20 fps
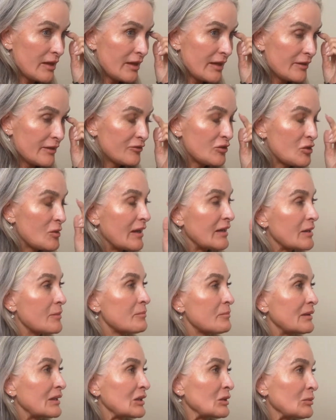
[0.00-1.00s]
If you had a
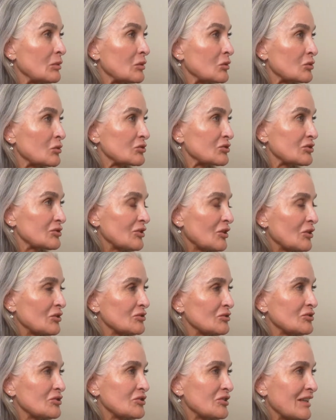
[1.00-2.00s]
billboard
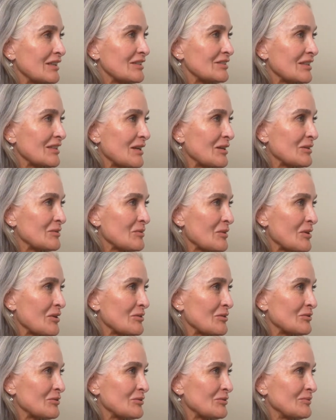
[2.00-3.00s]
on Sheikh Zayed
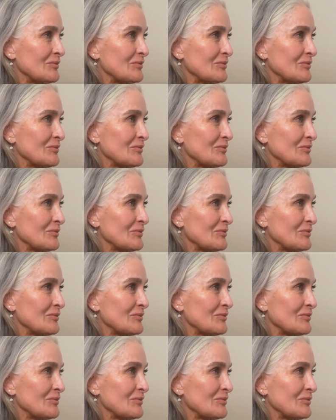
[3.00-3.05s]
Road,